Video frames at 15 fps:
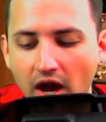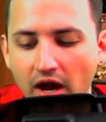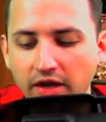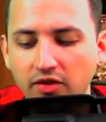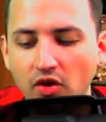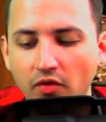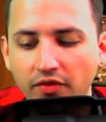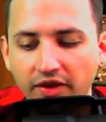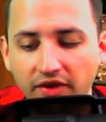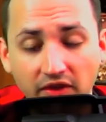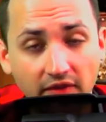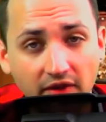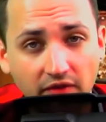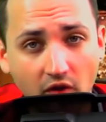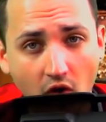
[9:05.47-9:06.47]
don't think they've
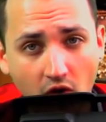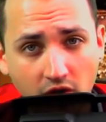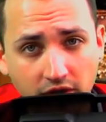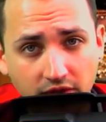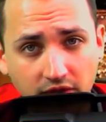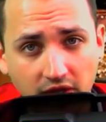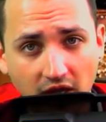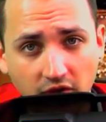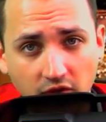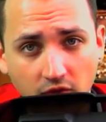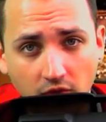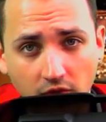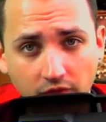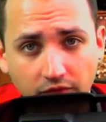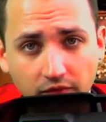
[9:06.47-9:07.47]
had the hardest
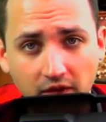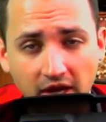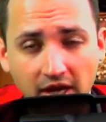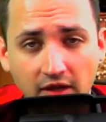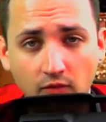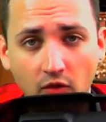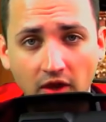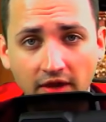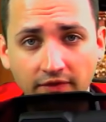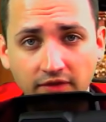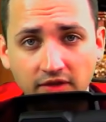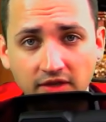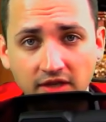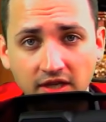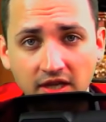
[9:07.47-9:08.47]
schedule, and we'll have to
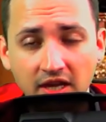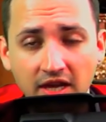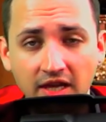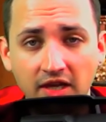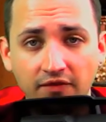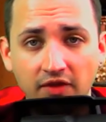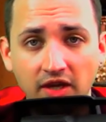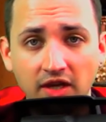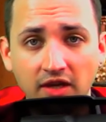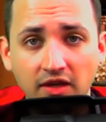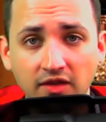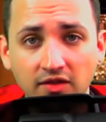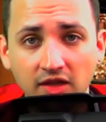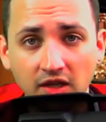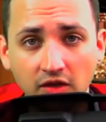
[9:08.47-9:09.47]
see if they can
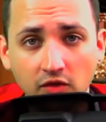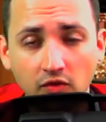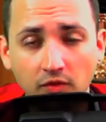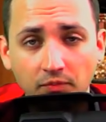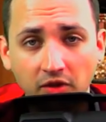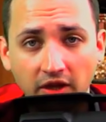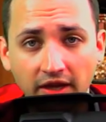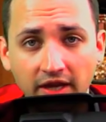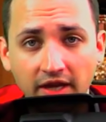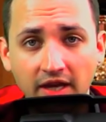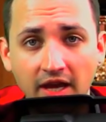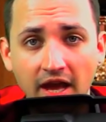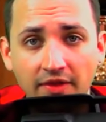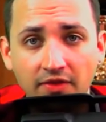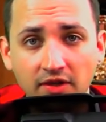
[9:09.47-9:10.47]
continue to play
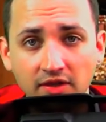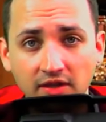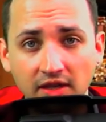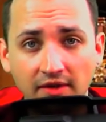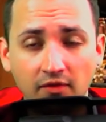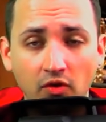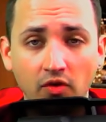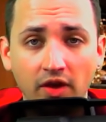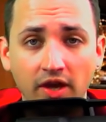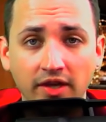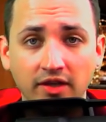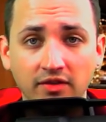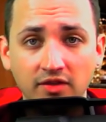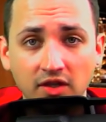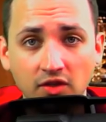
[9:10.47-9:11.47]
at this level and
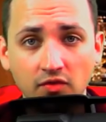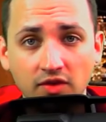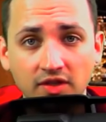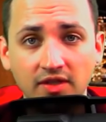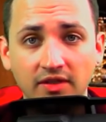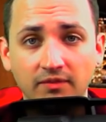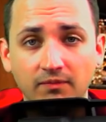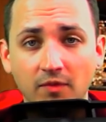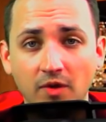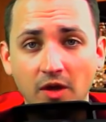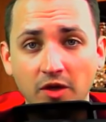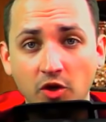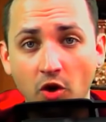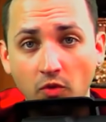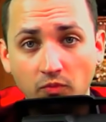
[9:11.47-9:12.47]
continue this,
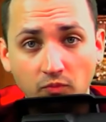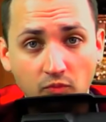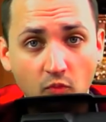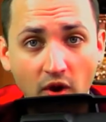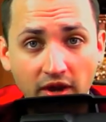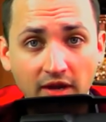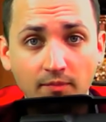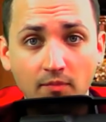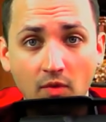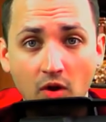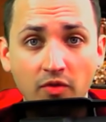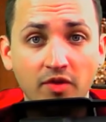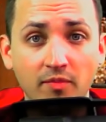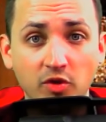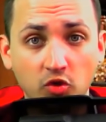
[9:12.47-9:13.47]
winning
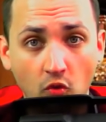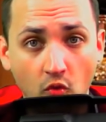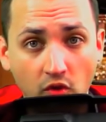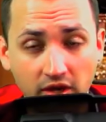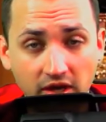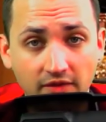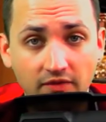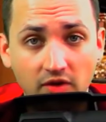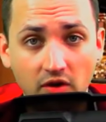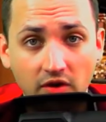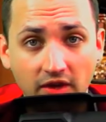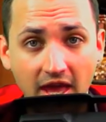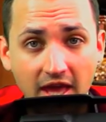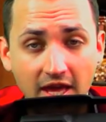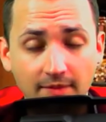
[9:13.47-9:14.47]
the majority of their
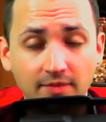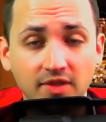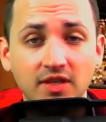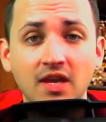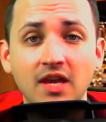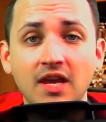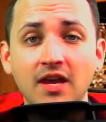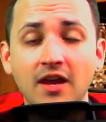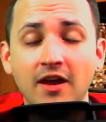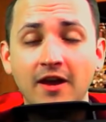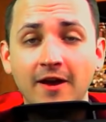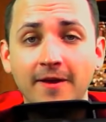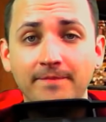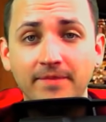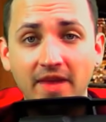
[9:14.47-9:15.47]
games.
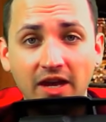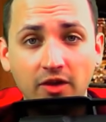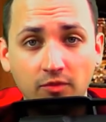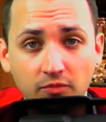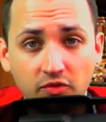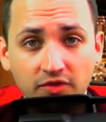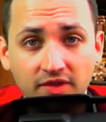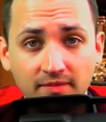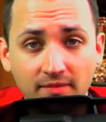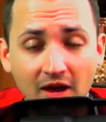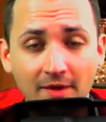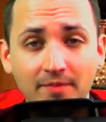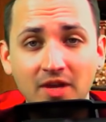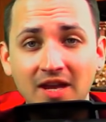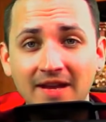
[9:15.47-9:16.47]
That could boost them
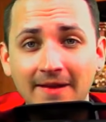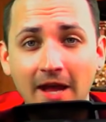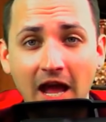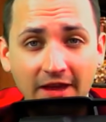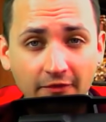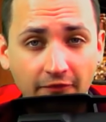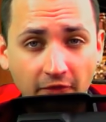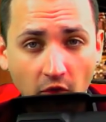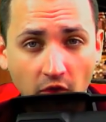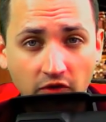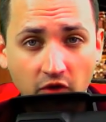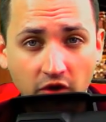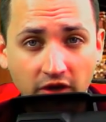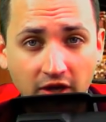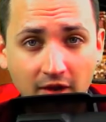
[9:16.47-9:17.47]
up. I have a feeling they're
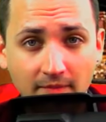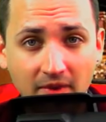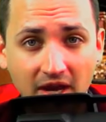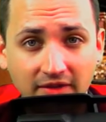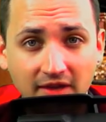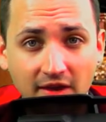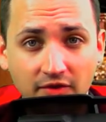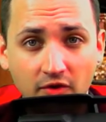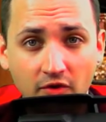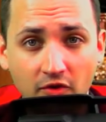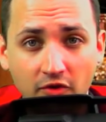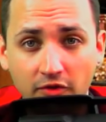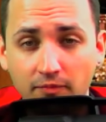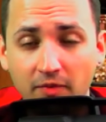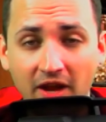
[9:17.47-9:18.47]
going to come back down to
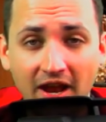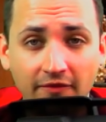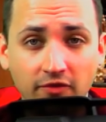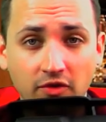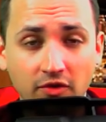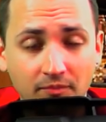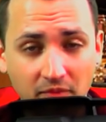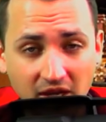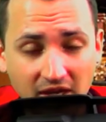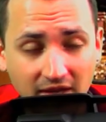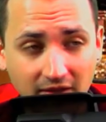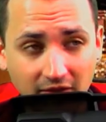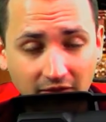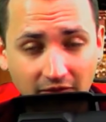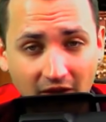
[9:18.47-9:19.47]
earth, but after beating the
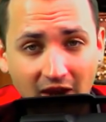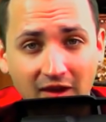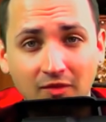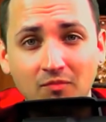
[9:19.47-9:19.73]
Defiant,